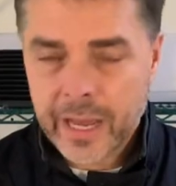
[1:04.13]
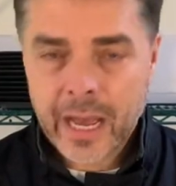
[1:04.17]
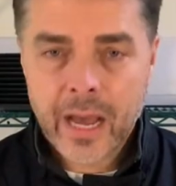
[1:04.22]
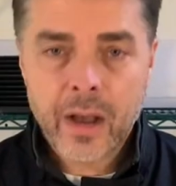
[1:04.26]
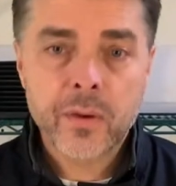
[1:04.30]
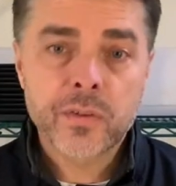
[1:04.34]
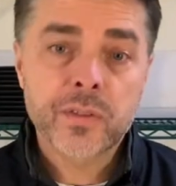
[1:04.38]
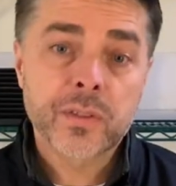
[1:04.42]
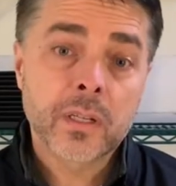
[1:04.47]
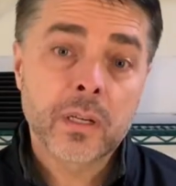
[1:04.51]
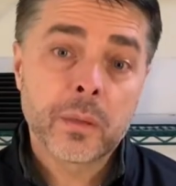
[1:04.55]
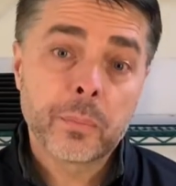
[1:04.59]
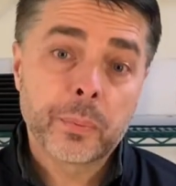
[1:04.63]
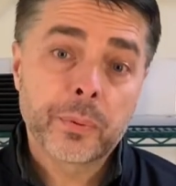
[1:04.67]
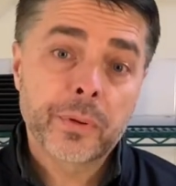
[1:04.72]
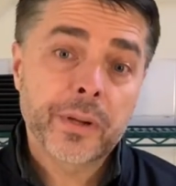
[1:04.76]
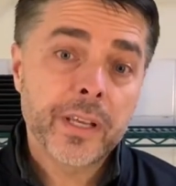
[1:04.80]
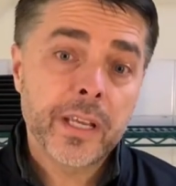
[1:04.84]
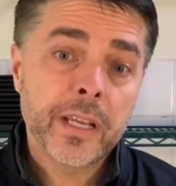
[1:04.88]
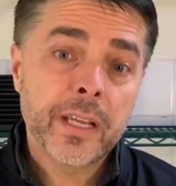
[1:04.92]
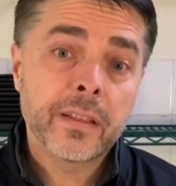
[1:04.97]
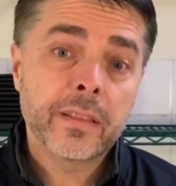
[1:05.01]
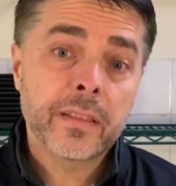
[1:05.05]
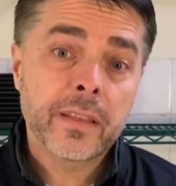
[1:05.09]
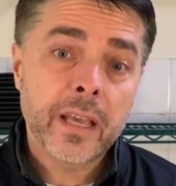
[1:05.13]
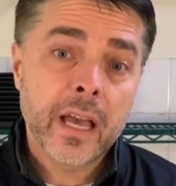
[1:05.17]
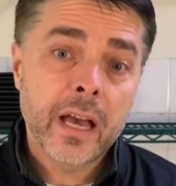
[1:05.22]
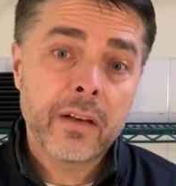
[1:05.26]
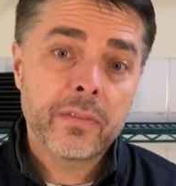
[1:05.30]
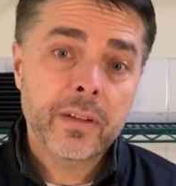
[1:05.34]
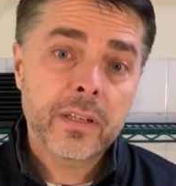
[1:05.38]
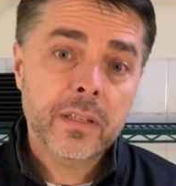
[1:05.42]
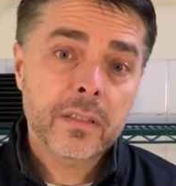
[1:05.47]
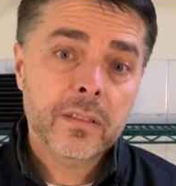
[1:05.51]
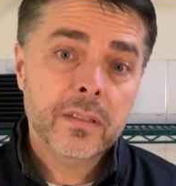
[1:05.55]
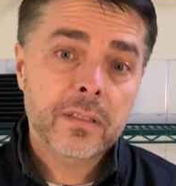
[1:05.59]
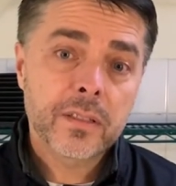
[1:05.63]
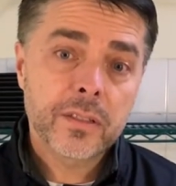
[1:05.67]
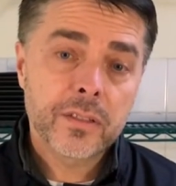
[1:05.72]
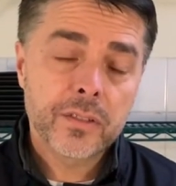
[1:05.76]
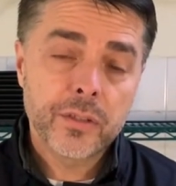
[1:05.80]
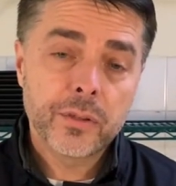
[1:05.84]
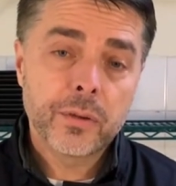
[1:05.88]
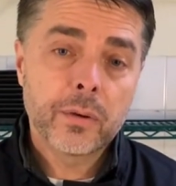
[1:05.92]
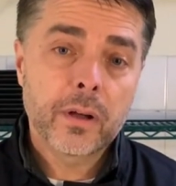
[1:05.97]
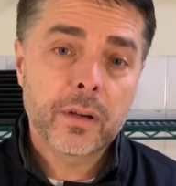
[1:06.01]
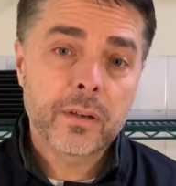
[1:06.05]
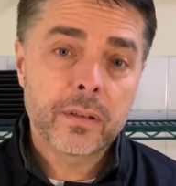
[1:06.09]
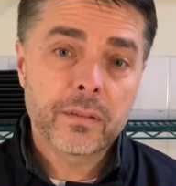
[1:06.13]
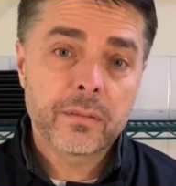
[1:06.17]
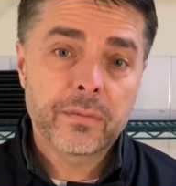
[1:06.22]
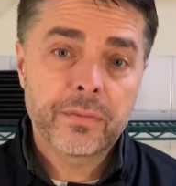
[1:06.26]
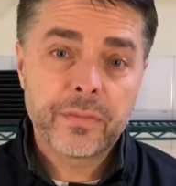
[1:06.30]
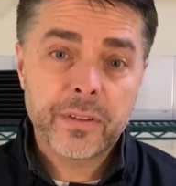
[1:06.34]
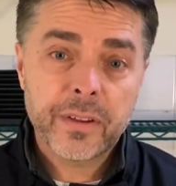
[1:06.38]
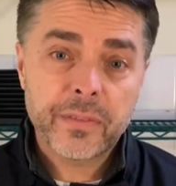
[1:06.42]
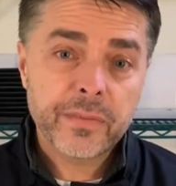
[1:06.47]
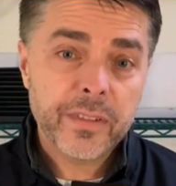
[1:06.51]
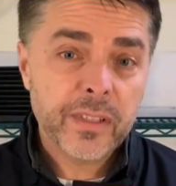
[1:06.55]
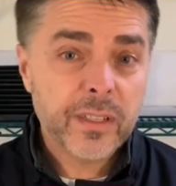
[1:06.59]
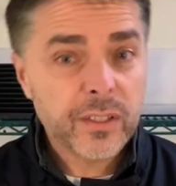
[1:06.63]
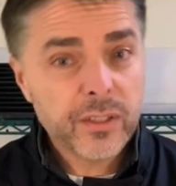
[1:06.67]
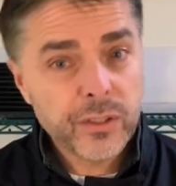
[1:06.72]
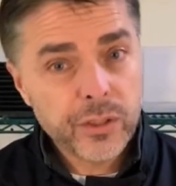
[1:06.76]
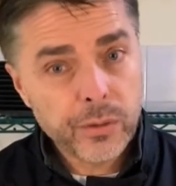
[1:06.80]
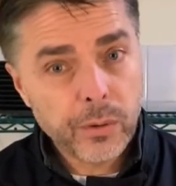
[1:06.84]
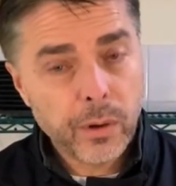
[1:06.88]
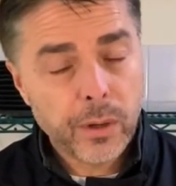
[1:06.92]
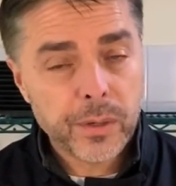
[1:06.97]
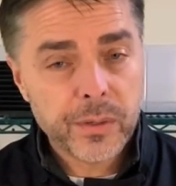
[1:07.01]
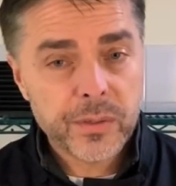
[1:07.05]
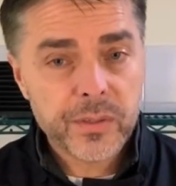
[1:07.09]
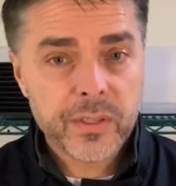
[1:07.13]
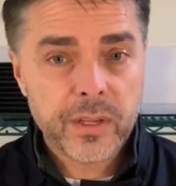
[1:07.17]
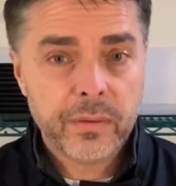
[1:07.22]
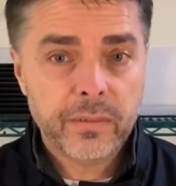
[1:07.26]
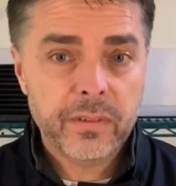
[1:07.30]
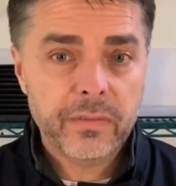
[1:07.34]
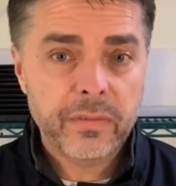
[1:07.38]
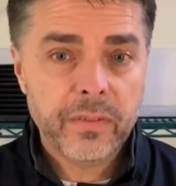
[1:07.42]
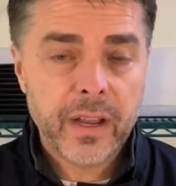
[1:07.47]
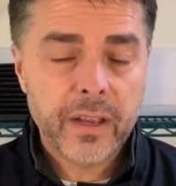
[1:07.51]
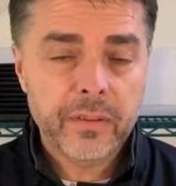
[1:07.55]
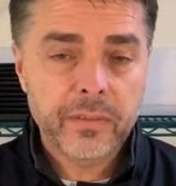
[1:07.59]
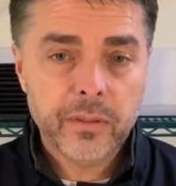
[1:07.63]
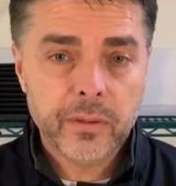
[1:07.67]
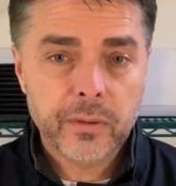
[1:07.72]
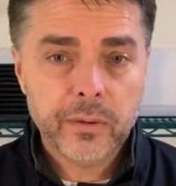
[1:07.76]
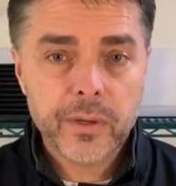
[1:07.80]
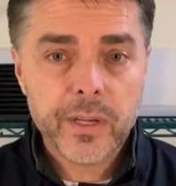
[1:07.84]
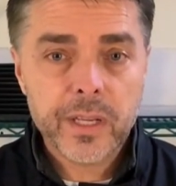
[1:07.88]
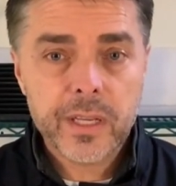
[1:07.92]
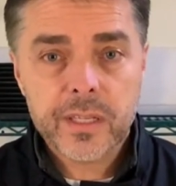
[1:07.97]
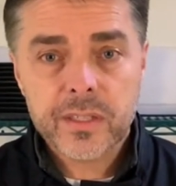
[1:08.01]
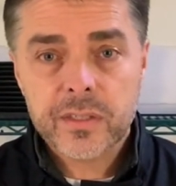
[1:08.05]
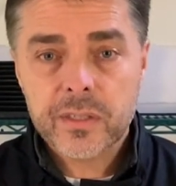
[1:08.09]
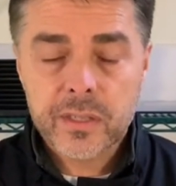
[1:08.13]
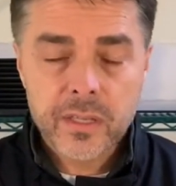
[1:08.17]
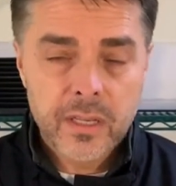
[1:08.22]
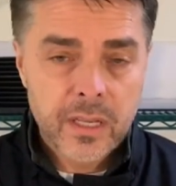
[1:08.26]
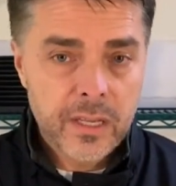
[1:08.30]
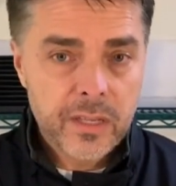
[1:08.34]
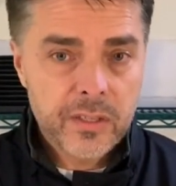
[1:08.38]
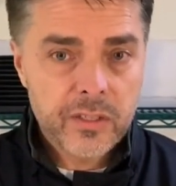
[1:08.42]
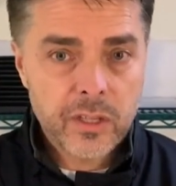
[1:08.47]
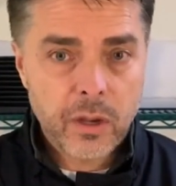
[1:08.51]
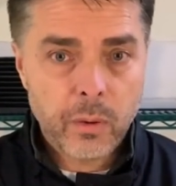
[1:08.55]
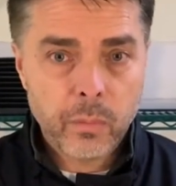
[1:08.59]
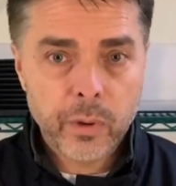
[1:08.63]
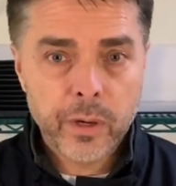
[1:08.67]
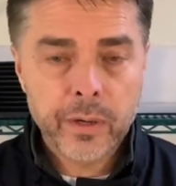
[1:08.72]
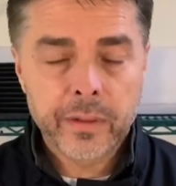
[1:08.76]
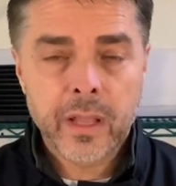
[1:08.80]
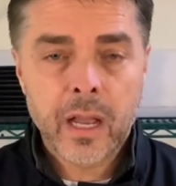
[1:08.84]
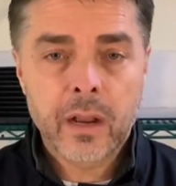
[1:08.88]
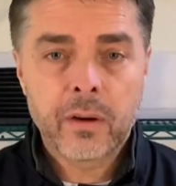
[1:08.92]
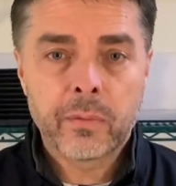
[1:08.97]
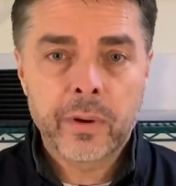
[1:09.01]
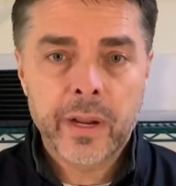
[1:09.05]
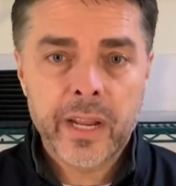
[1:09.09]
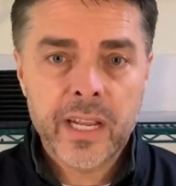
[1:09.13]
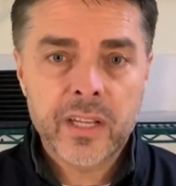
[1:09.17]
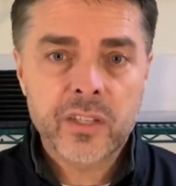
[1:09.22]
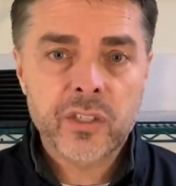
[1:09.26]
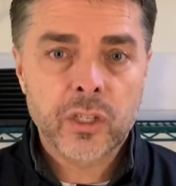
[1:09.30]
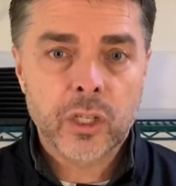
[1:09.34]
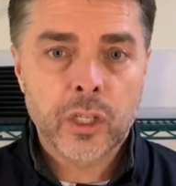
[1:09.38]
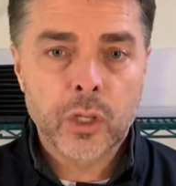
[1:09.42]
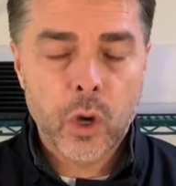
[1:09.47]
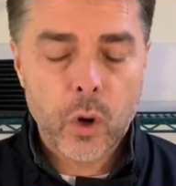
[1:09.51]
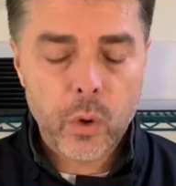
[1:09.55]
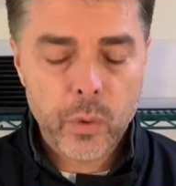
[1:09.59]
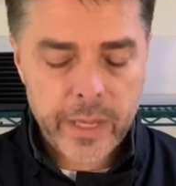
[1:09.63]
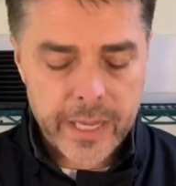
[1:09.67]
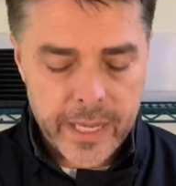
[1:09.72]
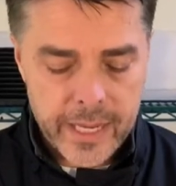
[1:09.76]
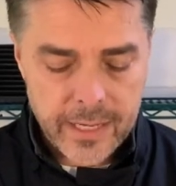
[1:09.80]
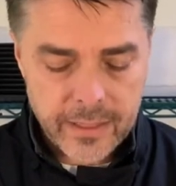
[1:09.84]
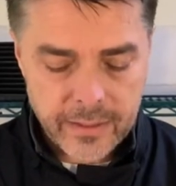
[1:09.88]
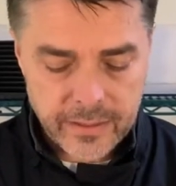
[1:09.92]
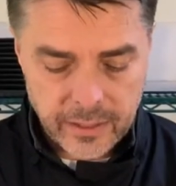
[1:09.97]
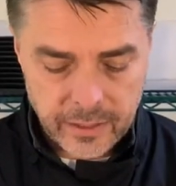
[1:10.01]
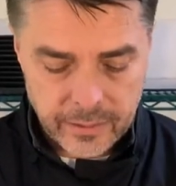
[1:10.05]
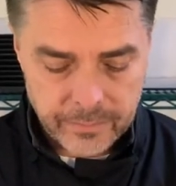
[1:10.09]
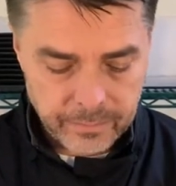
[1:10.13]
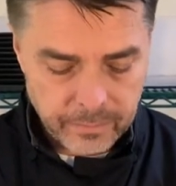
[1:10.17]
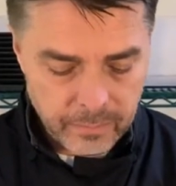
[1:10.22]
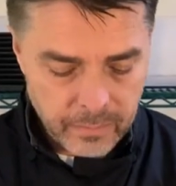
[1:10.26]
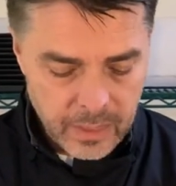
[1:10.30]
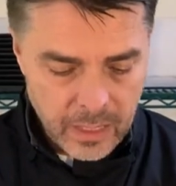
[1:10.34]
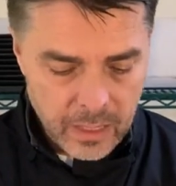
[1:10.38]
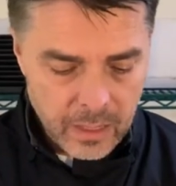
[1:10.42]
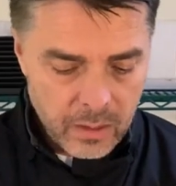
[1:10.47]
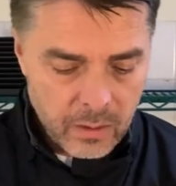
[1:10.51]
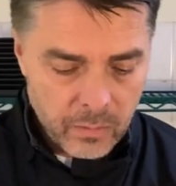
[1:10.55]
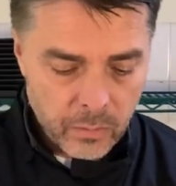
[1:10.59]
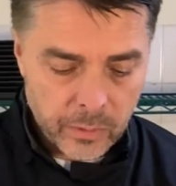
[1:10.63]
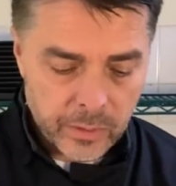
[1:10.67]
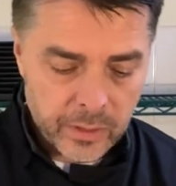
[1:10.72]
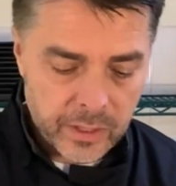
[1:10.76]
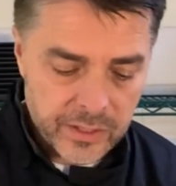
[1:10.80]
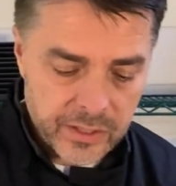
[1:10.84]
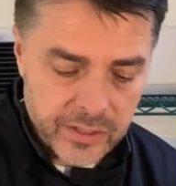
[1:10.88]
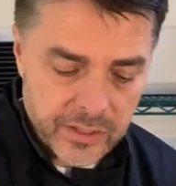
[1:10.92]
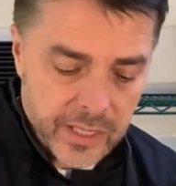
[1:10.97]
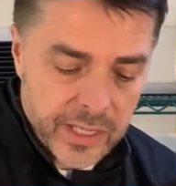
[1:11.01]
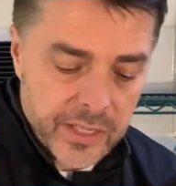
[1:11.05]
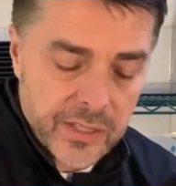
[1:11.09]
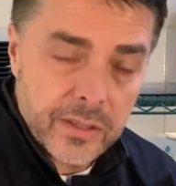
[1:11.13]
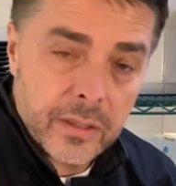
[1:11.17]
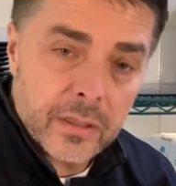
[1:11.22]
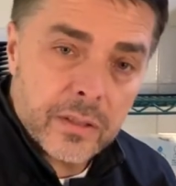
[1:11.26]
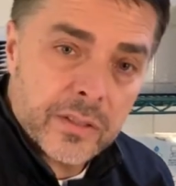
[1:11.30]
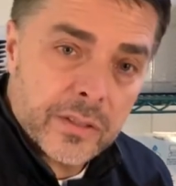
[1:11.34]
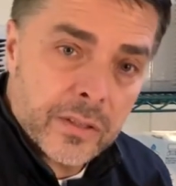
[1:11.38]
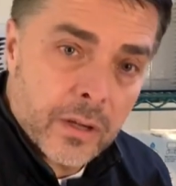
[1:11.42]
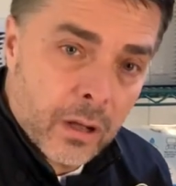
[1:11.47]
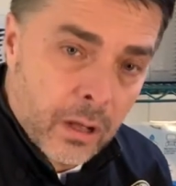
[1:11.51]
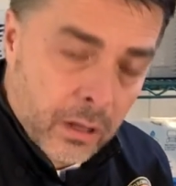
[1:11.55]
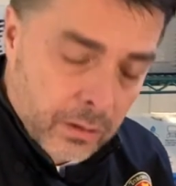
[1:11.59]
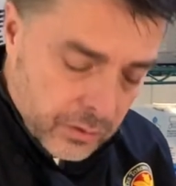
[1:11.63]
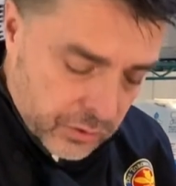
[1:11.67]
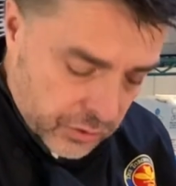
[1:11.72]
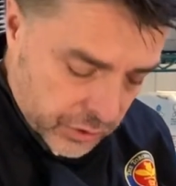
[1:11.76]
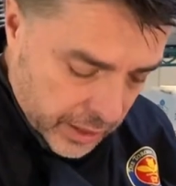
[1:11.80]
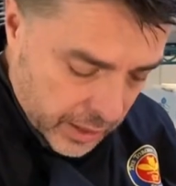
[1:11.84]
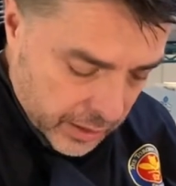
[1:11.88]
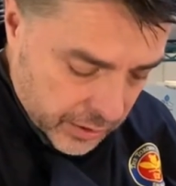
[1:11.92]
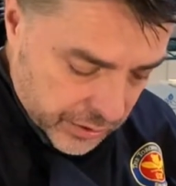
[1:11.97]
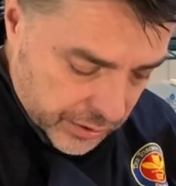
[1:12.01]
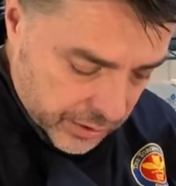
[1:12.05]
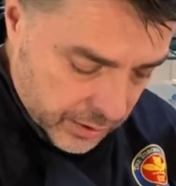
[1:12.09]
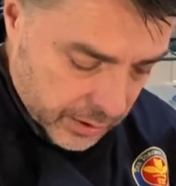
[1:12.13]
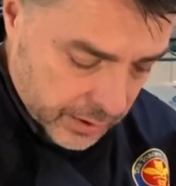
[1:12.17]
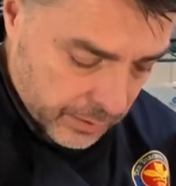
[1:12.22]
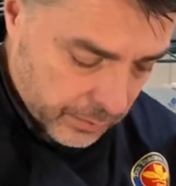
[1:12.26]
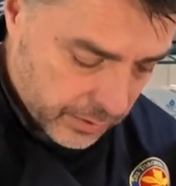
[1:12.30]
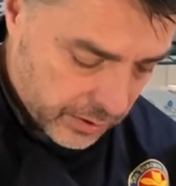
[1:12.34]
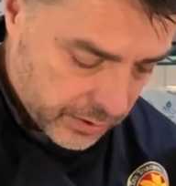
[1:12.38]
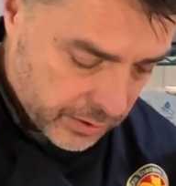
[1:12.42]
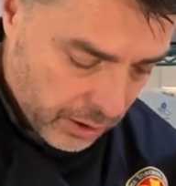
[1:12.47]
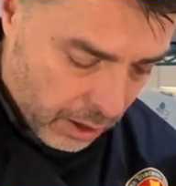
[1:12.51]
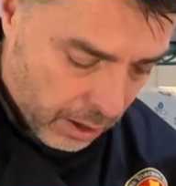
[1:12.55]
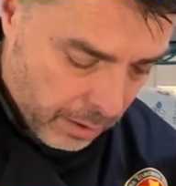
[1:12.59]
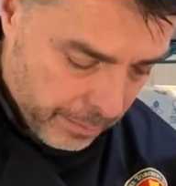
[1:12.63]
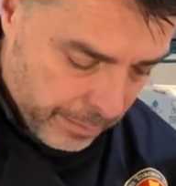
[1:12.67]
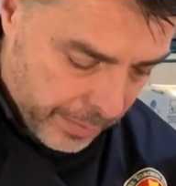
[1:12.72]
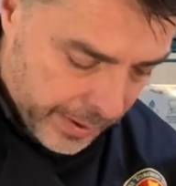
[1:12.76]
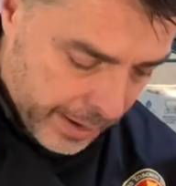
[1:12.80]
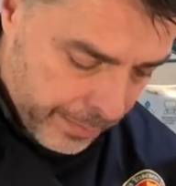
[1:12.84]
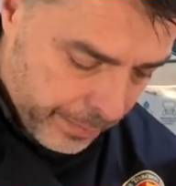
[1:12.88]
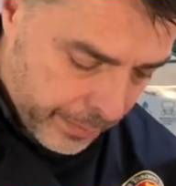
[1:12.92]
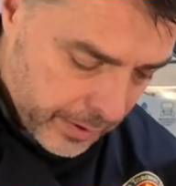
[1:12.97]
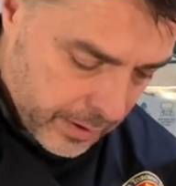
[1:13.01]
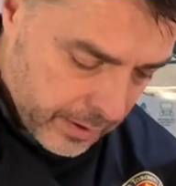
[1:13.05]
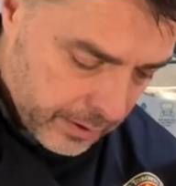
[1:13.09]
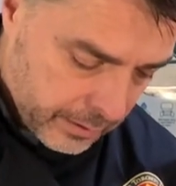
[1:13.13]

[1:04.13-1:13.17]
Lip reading: is going to preheat the oven to 250 to 275 degrees, somewhere in that range, a low heat. We're going to season the salt generously with salt and pepper.